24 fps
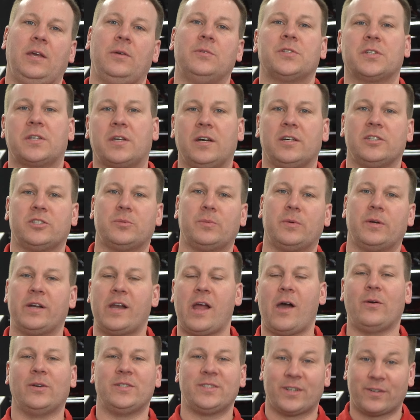he was a customer and
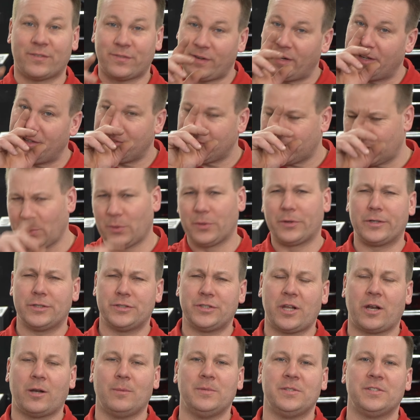now he's our friend, older
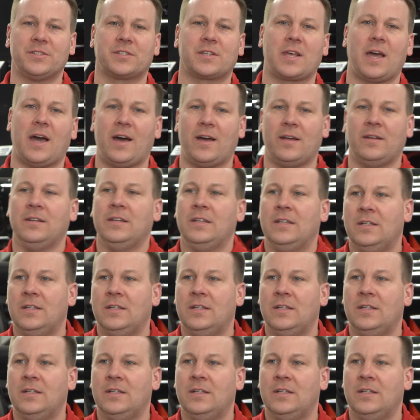gentleman, Scott.